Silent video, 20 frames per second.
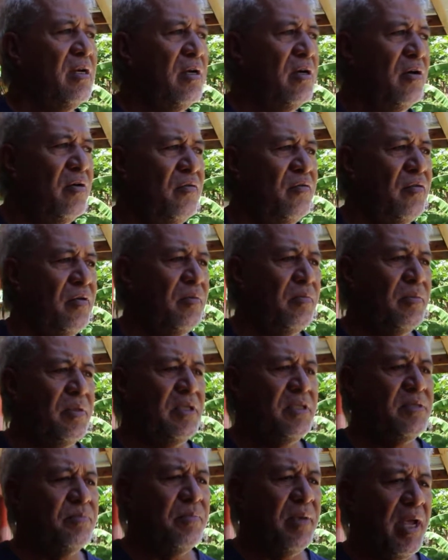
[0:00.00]
or from
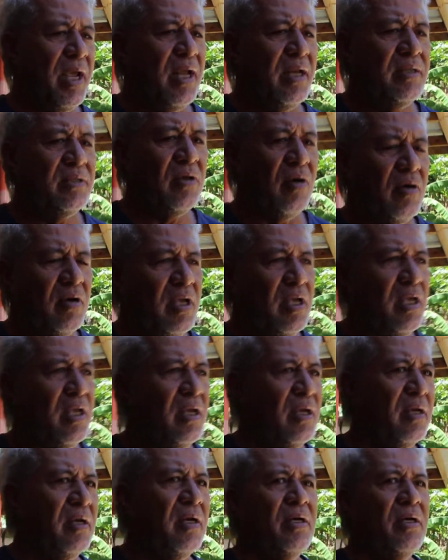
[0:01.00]
this man talking
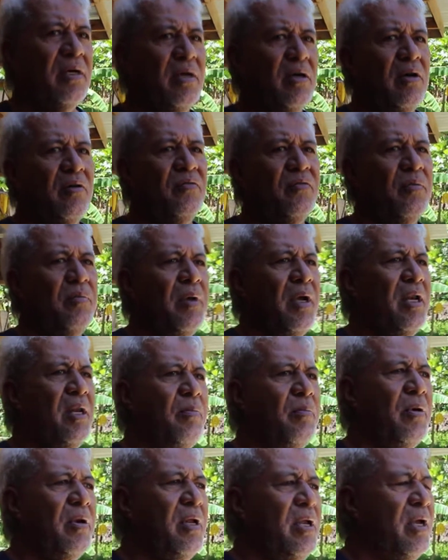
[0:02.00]
or from
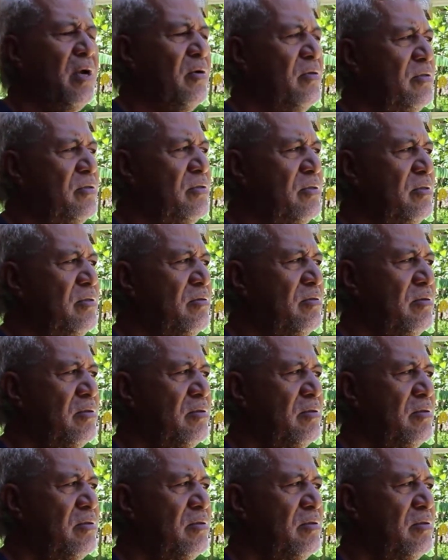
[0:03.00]
anybody else.